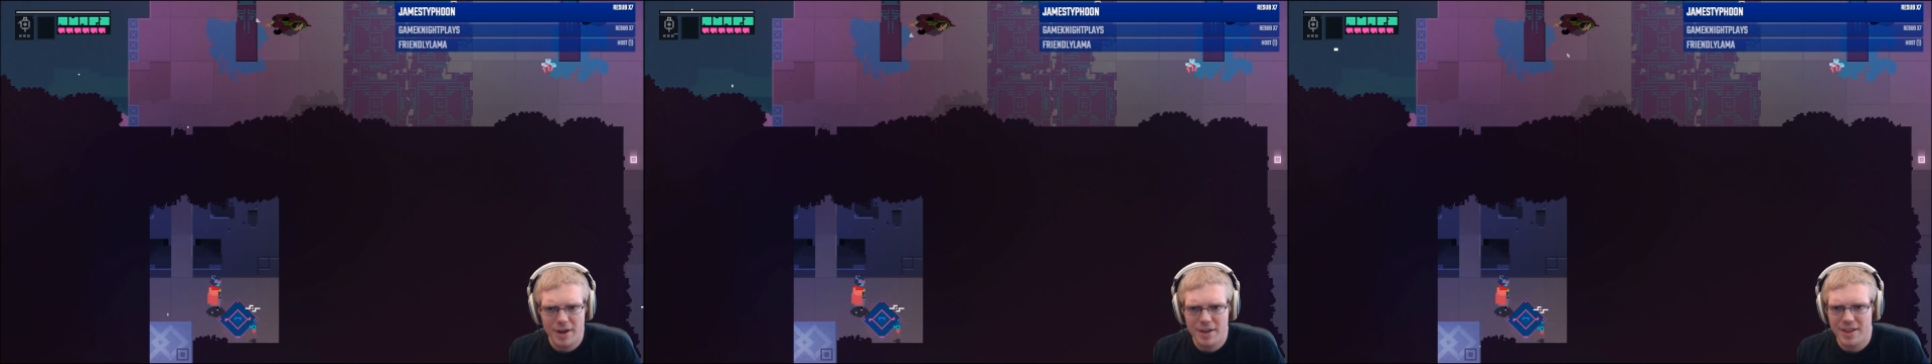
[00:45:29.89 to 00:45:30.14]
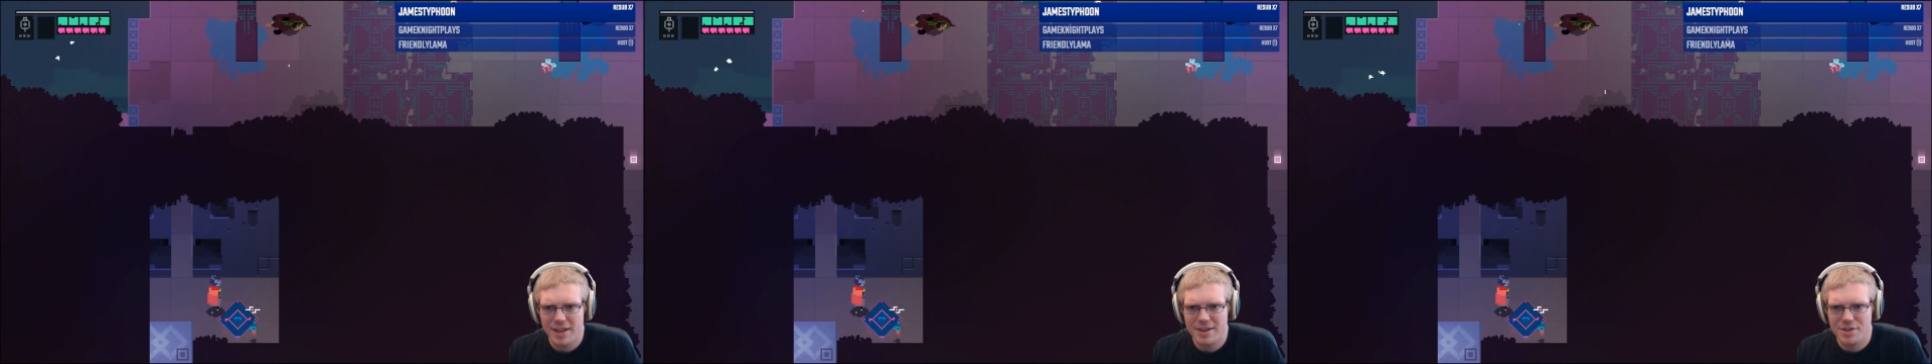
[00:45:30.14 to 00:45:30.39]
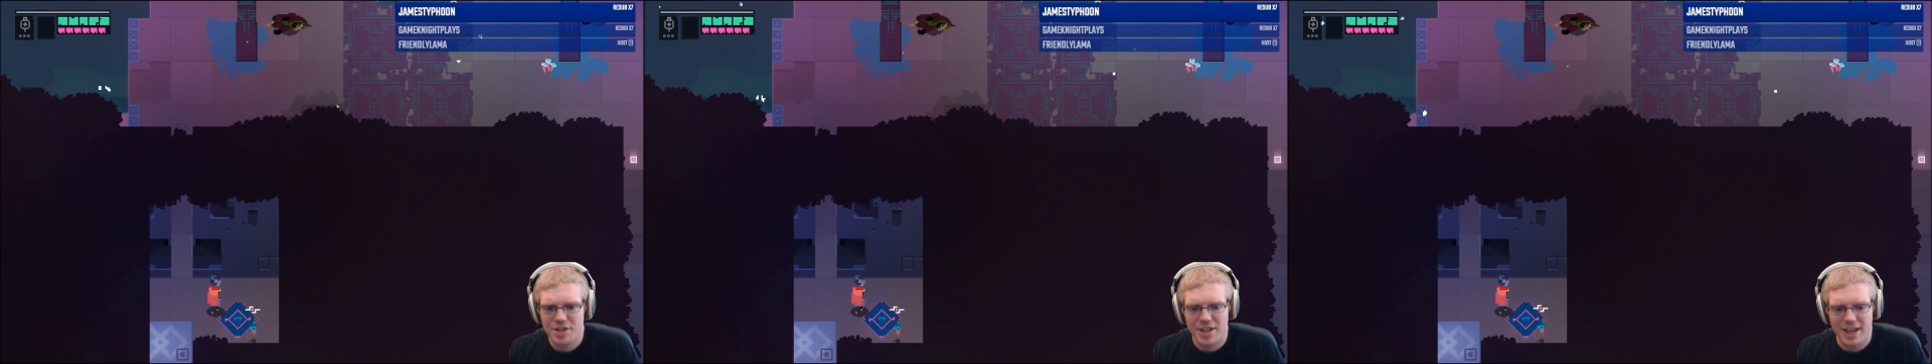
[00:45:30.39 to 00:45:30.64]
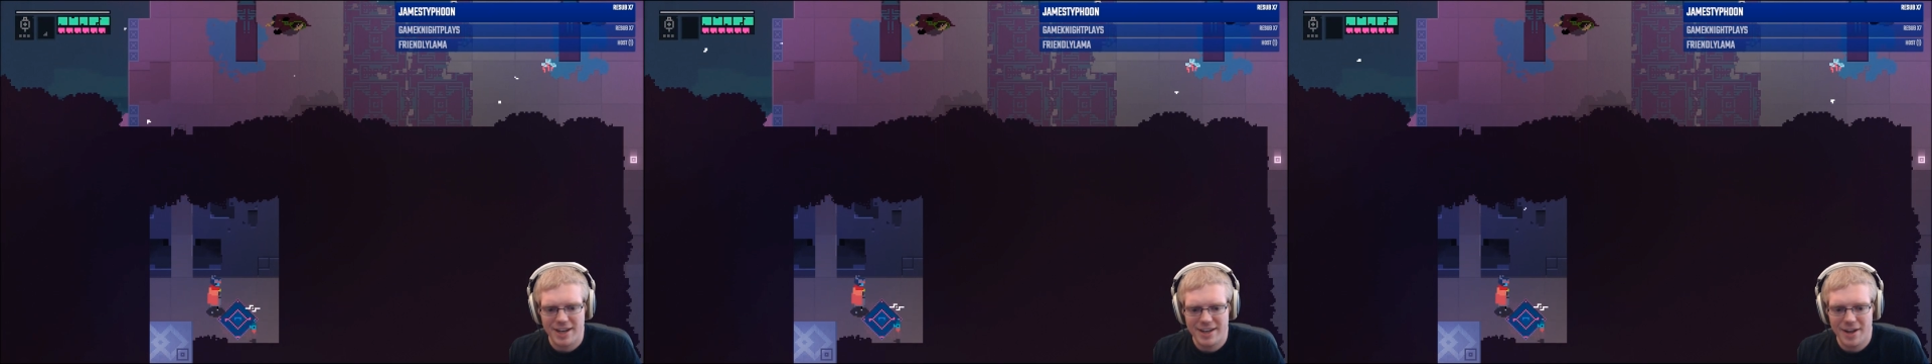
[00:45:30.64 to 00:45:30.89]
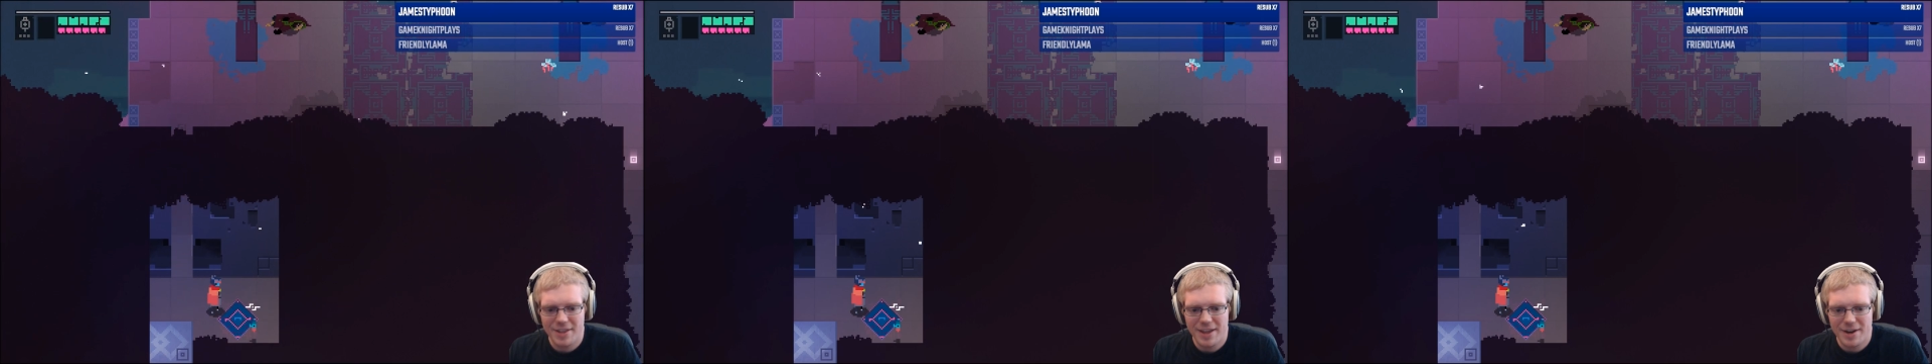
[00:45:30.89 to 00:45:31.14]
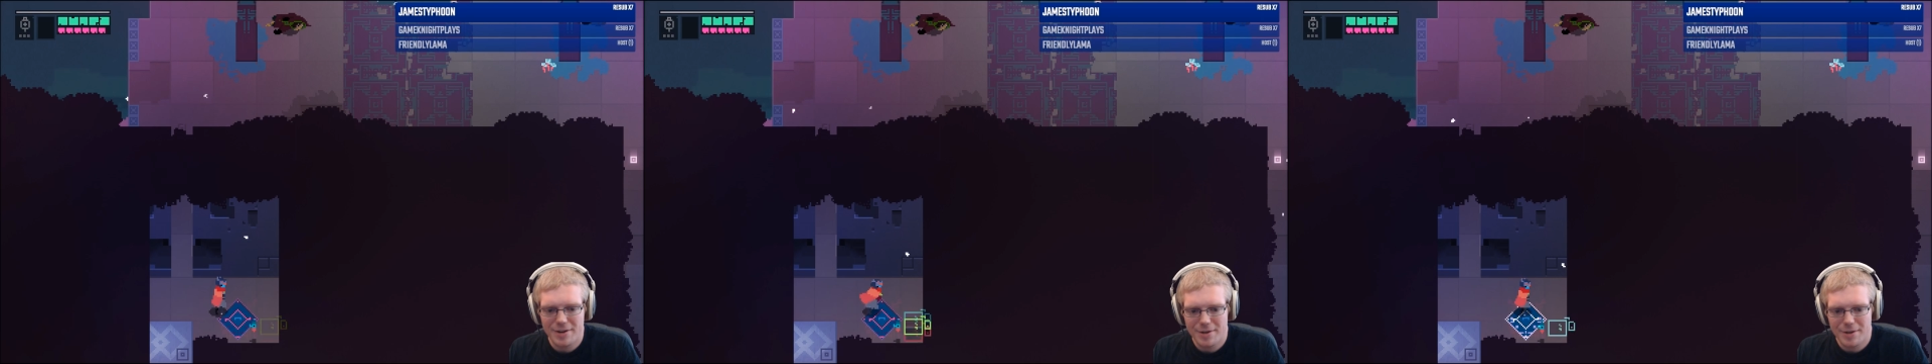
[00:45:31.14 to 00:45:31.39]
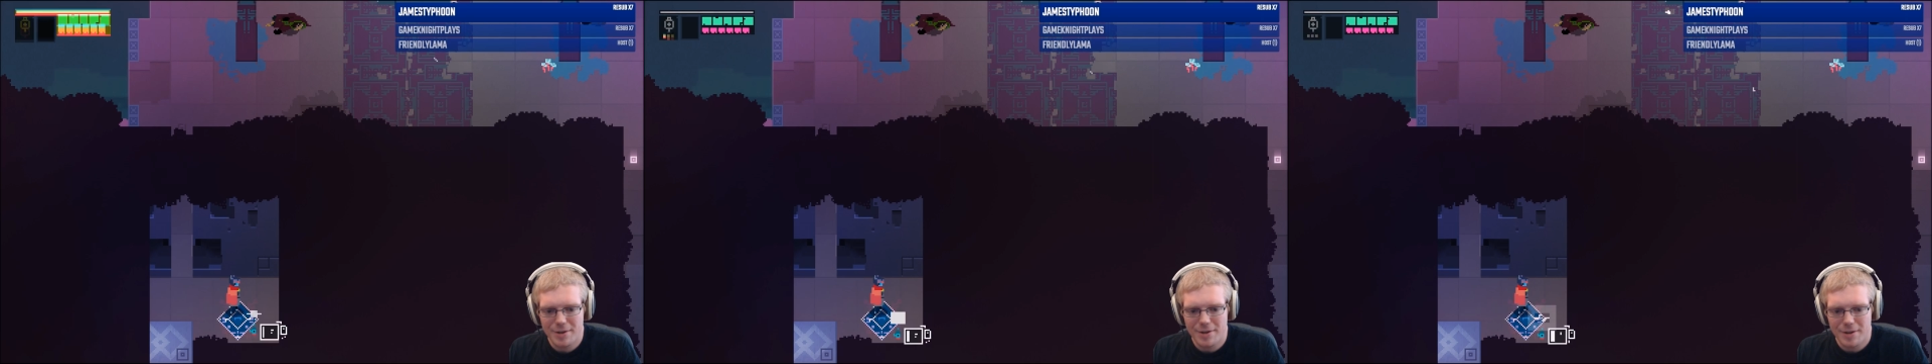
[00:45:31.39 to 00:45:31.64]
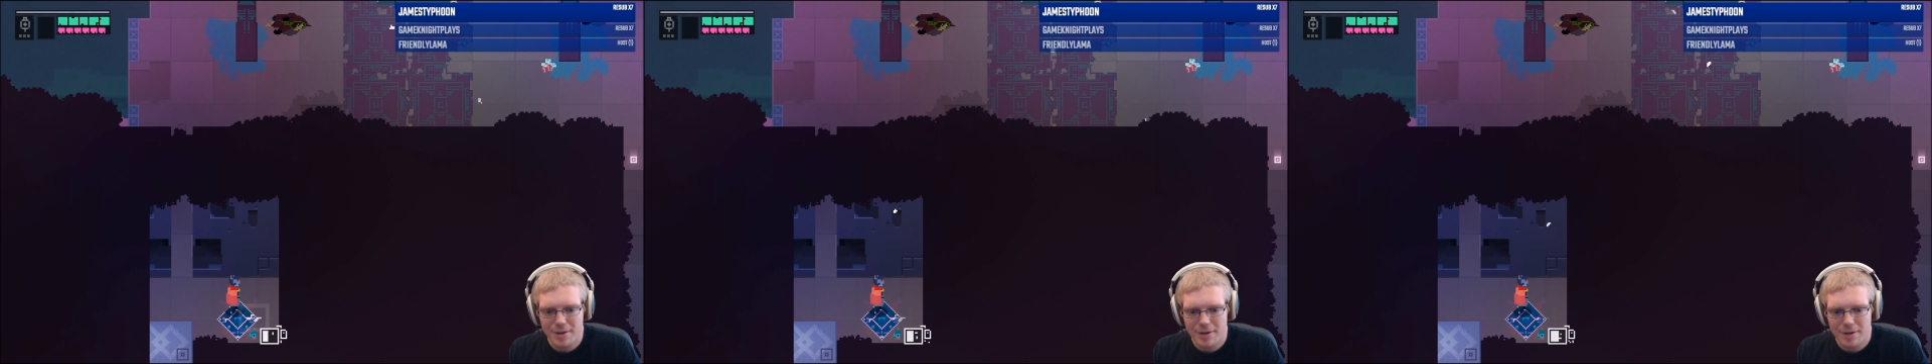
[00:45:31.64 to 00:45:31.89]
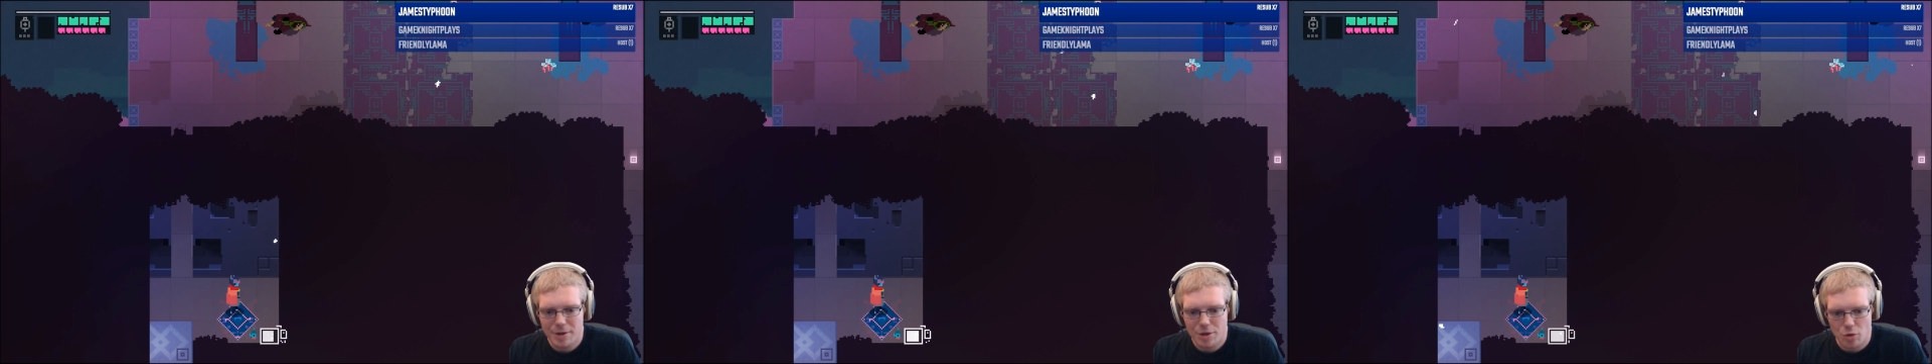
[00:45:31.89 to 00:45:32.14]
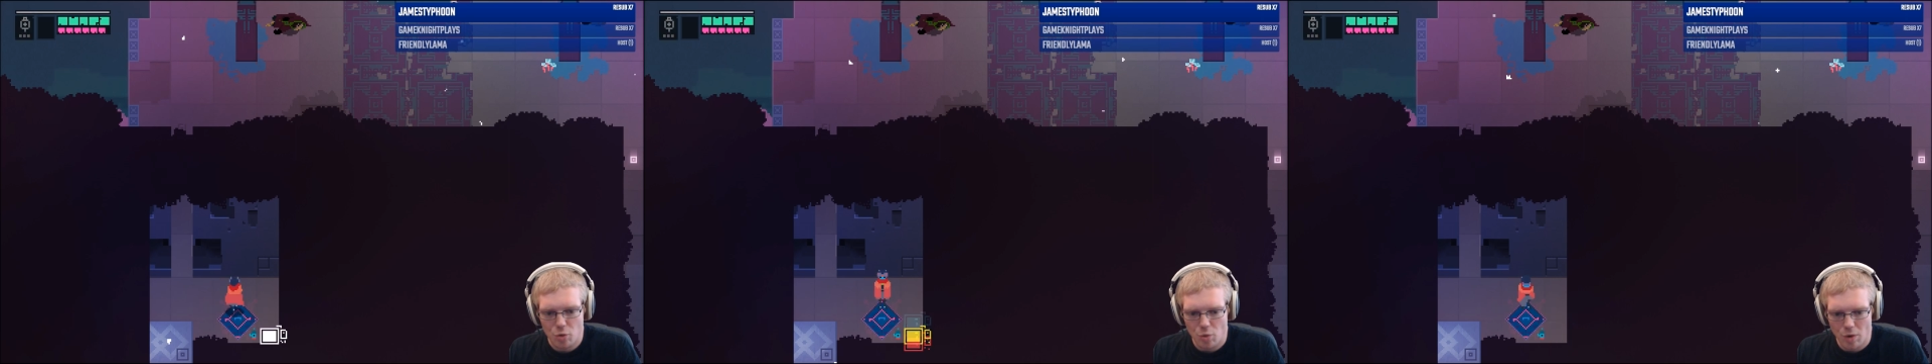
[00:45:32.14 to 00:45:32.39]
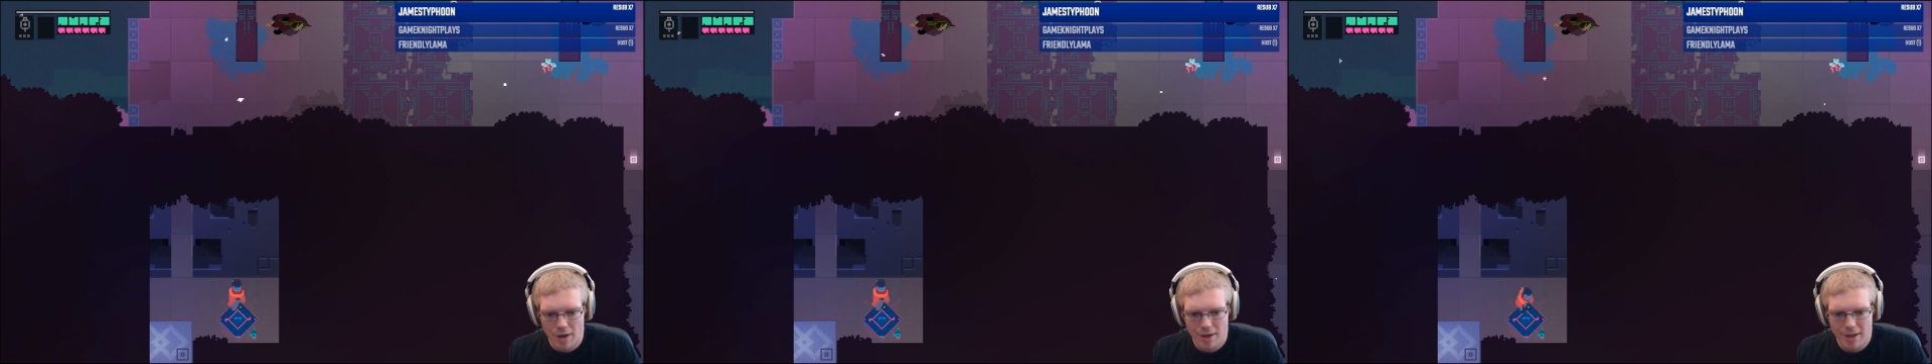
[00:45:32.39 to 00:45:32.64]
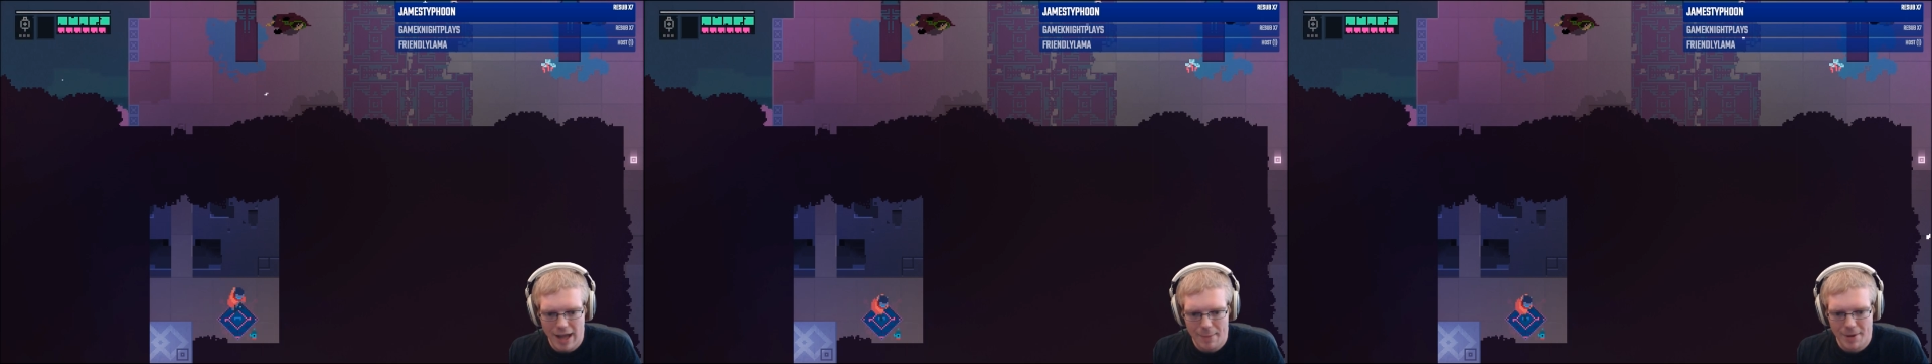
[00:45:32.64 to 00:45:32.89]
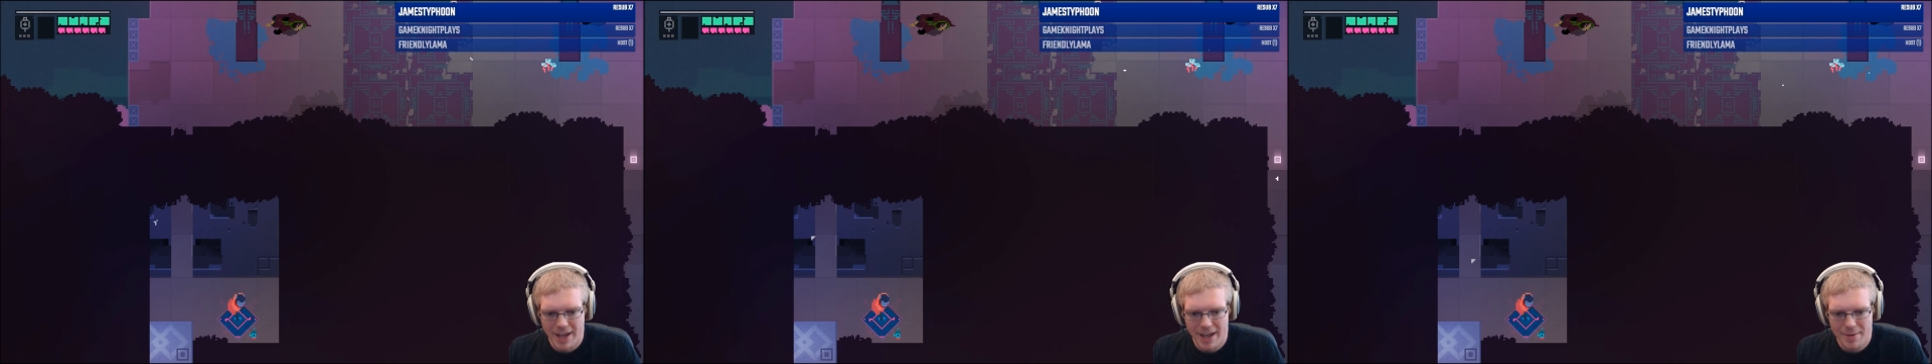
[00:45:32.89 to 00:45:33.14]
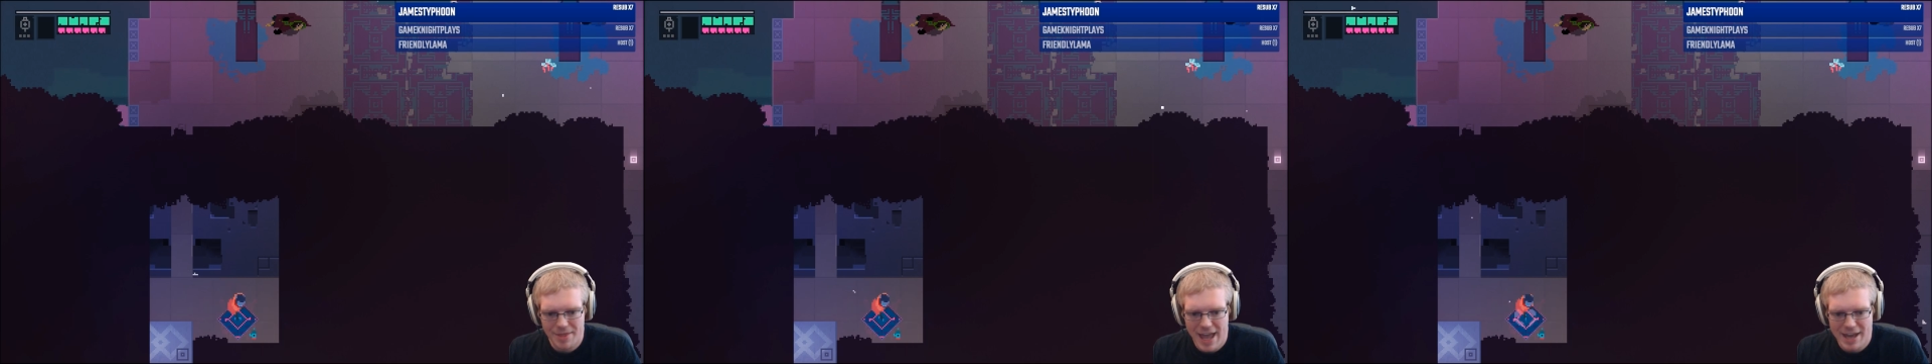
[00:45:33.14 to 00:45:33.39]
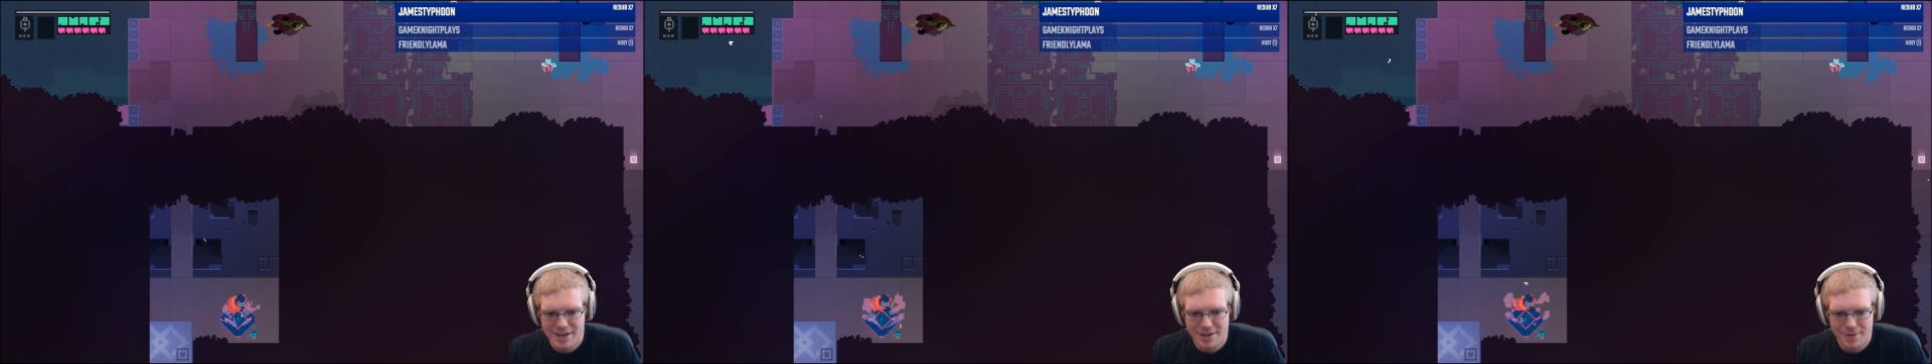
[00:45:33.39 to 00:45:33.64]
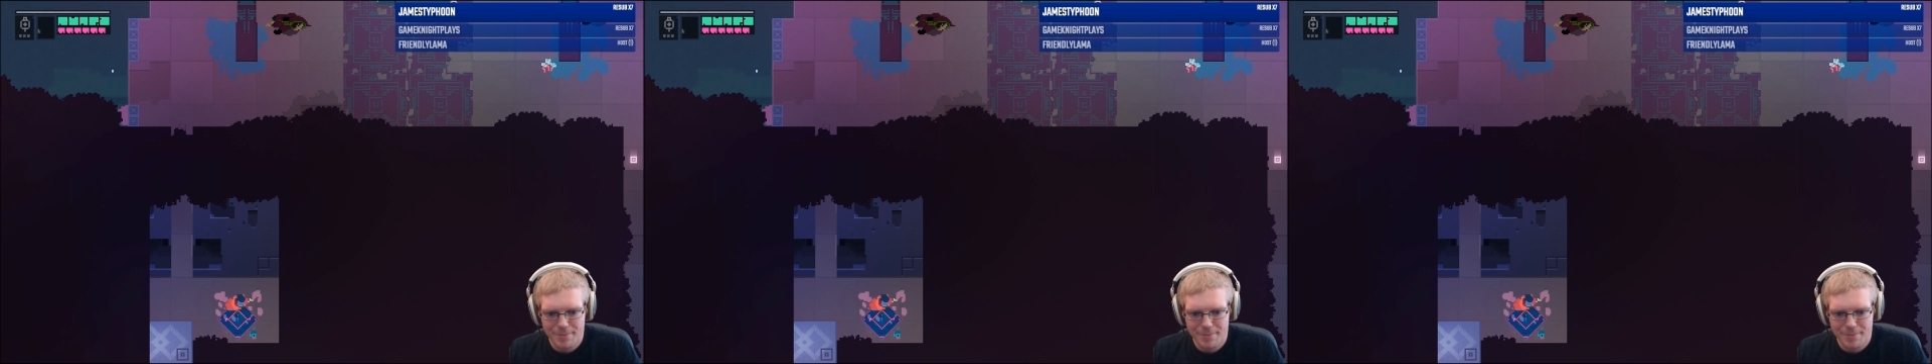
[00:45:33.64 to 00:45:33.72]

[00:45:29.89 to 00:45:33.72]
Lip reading: Is that just hidden down there? Cool. I'm okay with that.